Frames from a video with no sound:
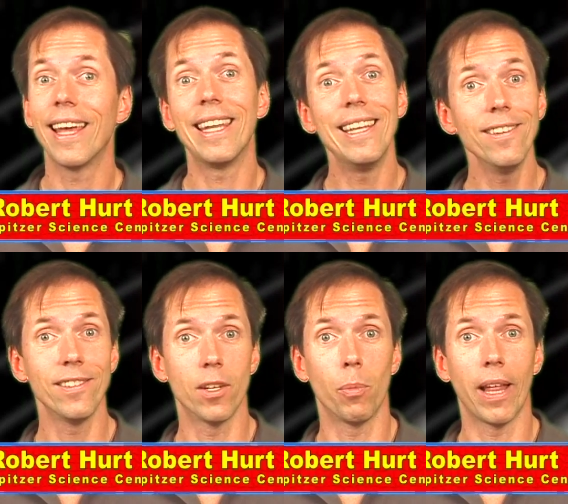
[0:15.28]
and
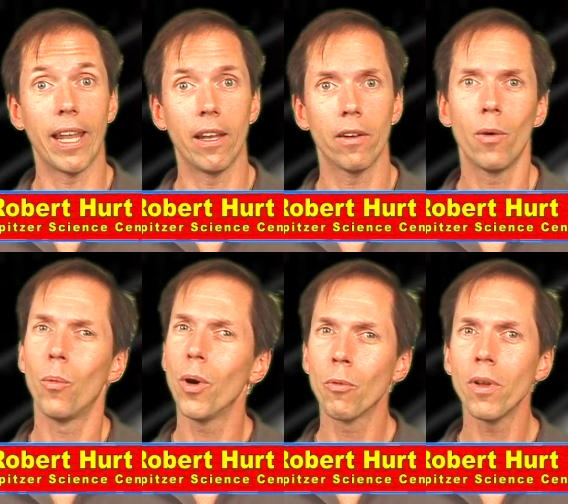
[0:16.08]
isn't a planet,
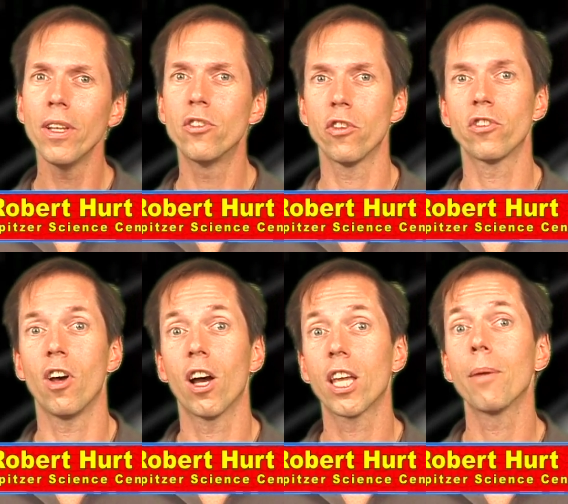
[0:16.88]
we're really just
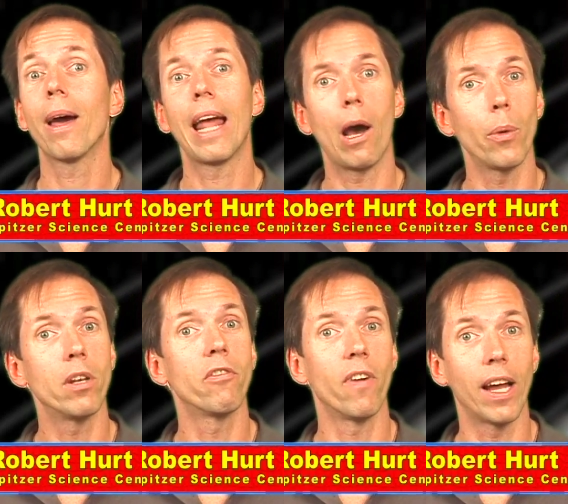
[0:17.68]
talking about how we
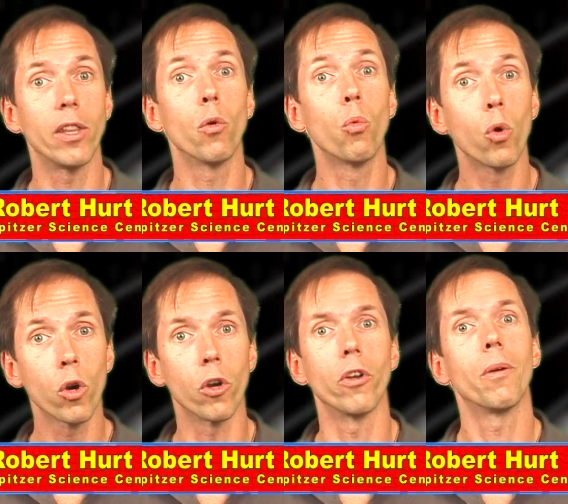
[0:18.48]
define the
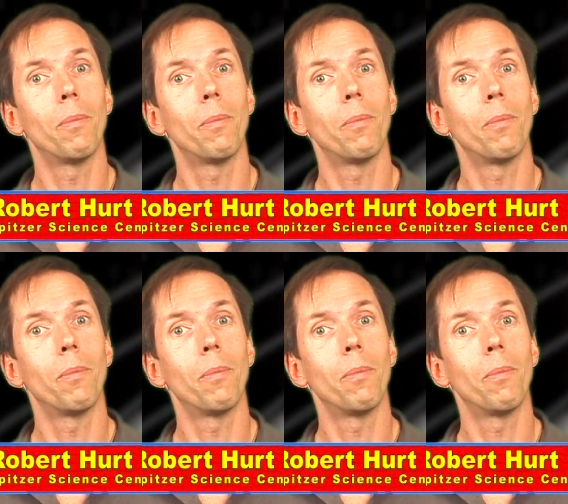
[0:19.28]
word